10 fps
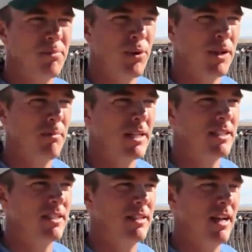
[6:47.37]
pretty
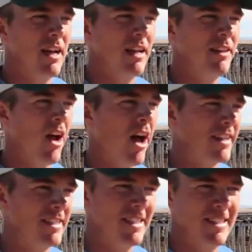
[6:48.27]
much
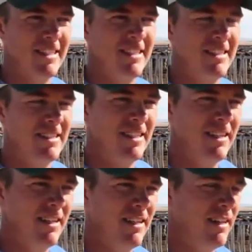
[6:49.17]
non-existent,
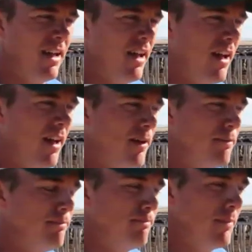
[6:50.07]

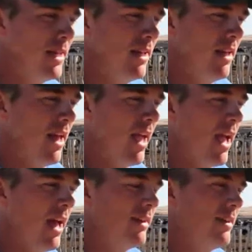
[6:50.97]

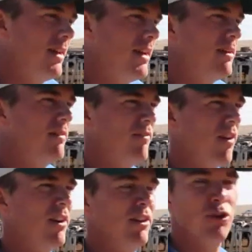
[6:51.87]
and
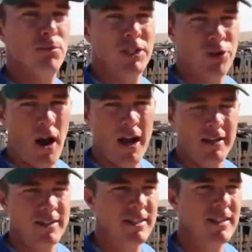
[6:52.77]
very little
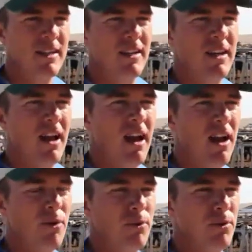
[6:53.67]
metritis.
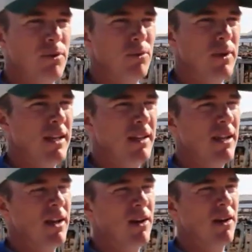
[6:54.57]
We
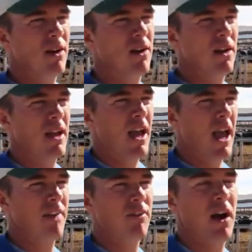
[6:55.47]

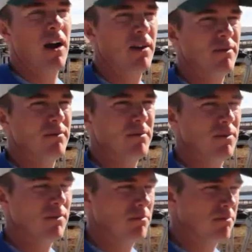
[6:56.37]
have
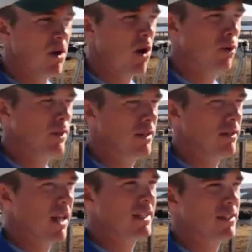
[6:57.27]
only
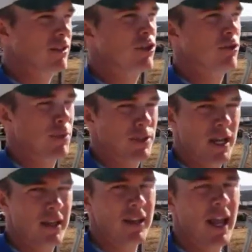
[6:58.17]
less than
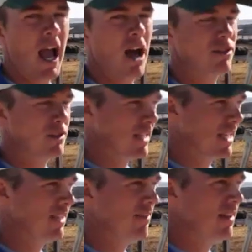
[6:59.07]
2% of the cows
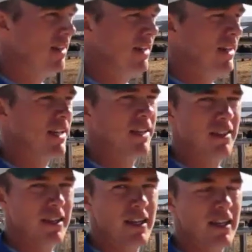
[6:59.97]
leave
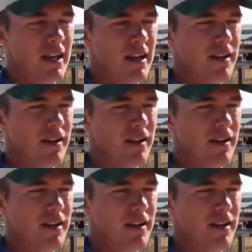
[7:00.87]
in the